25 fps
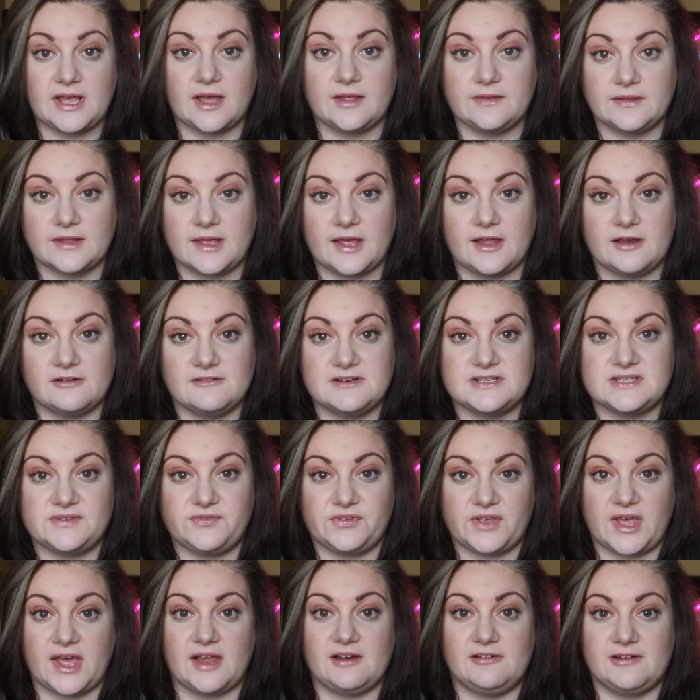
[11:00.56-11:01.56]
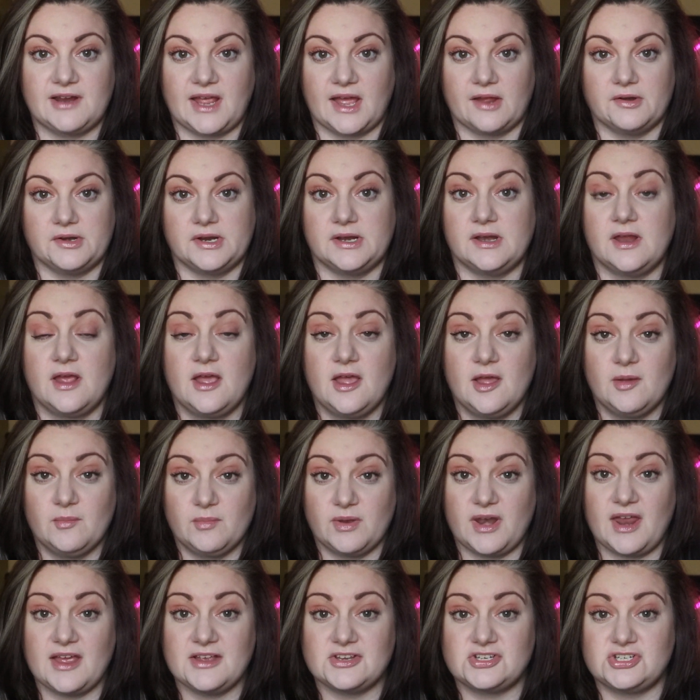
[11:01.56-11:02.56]
count the calories if you're calorie counting,
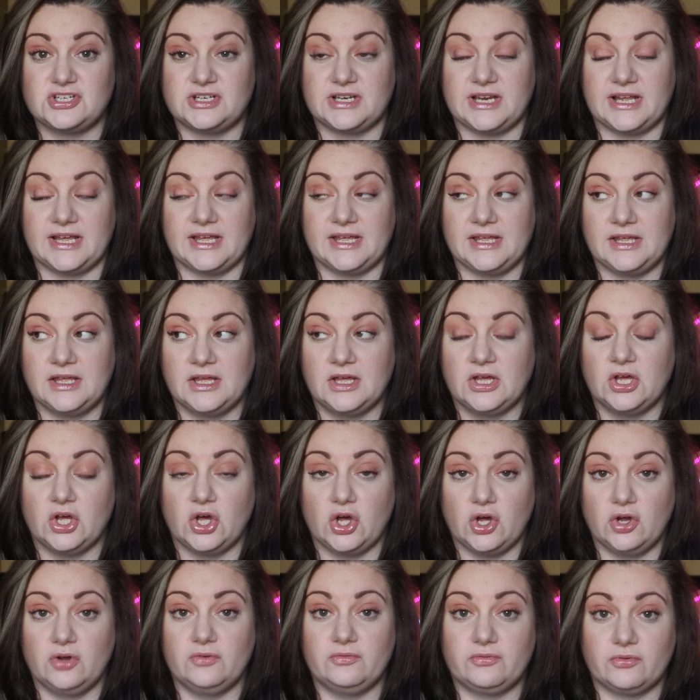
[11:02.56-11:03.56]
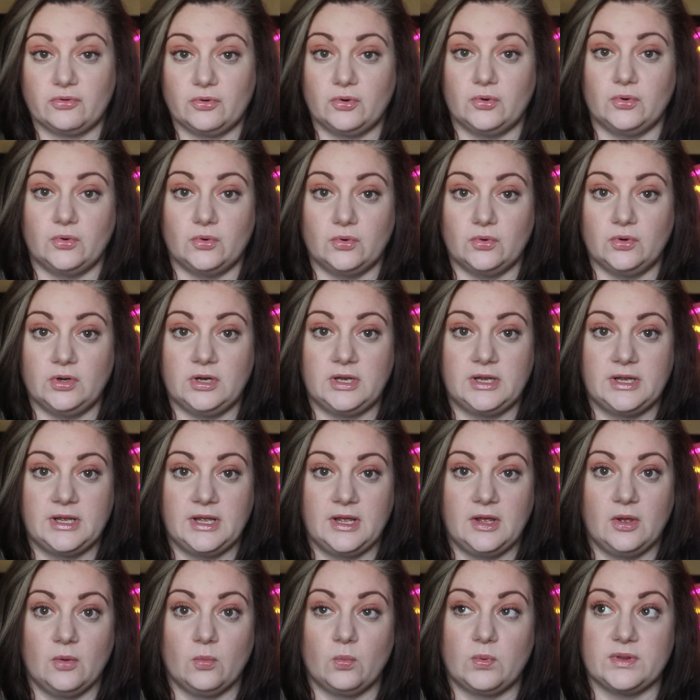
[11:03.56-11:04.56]
but actually overall
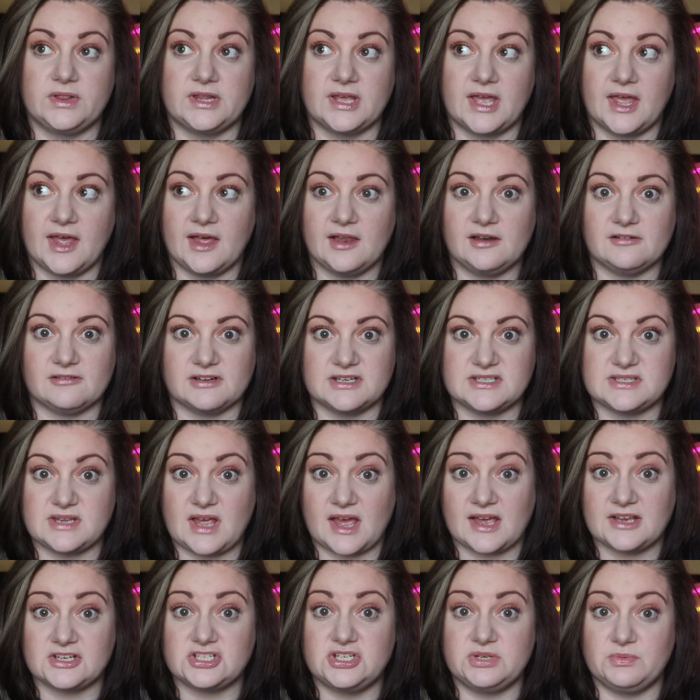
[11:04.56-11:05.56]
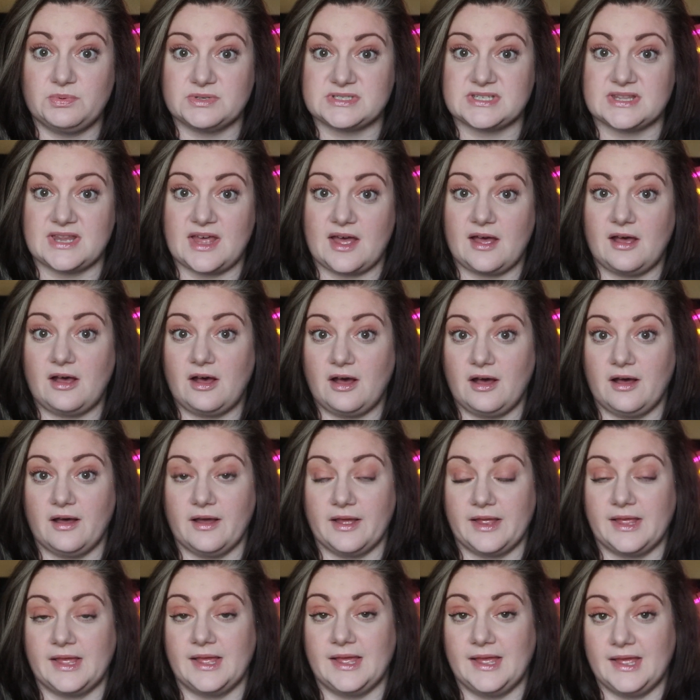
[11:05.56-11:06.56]
with the calories it actually wasn't that
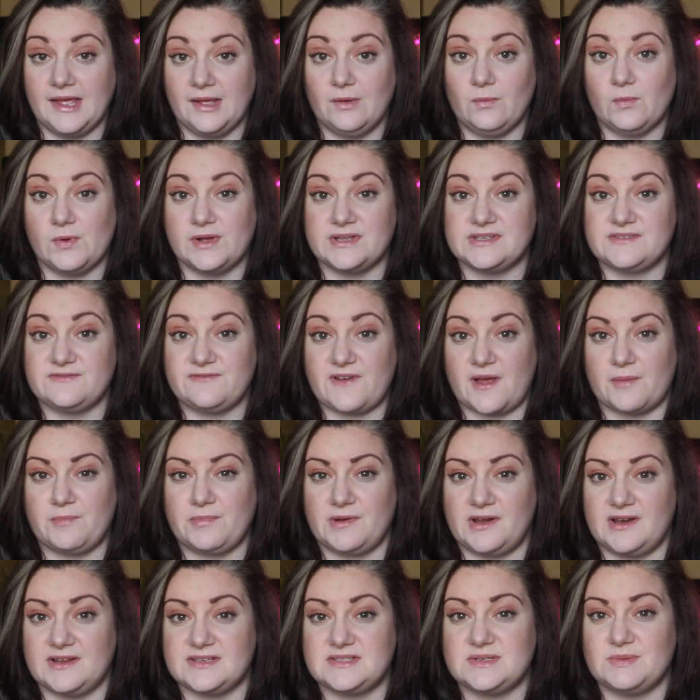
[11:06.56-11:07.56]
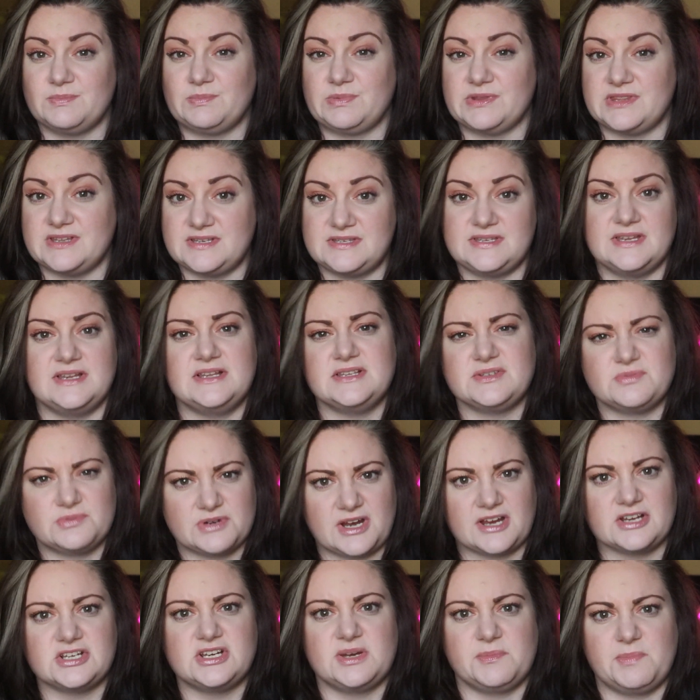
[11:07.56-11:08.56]
high. It was fabulous, but the sins
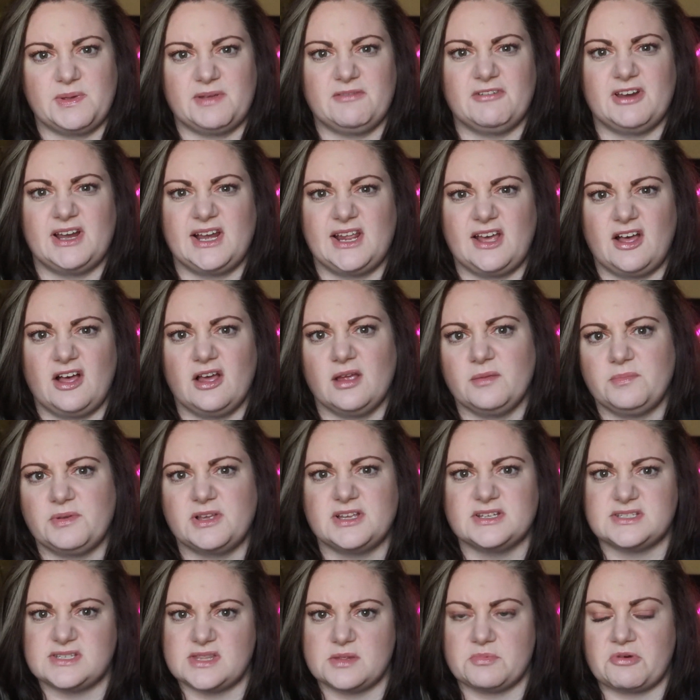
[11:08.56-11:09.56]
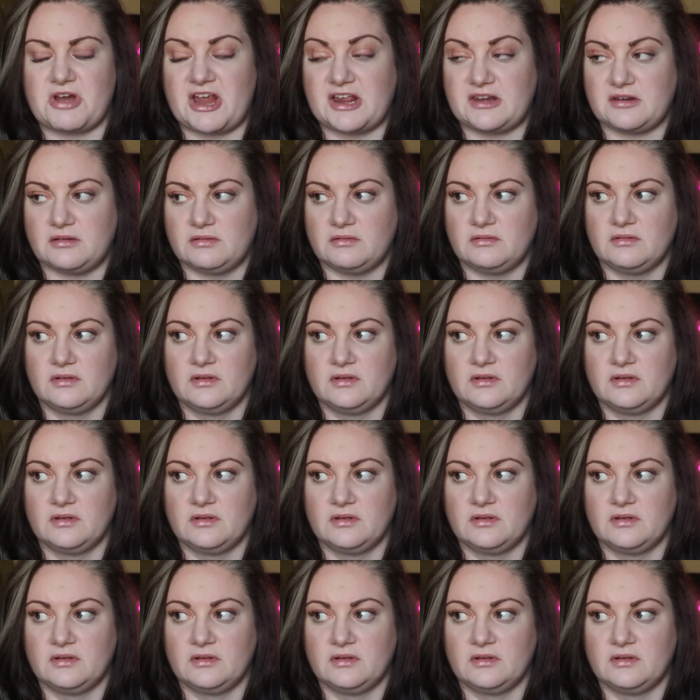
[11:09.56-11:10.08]
would actually be really high because of the bread.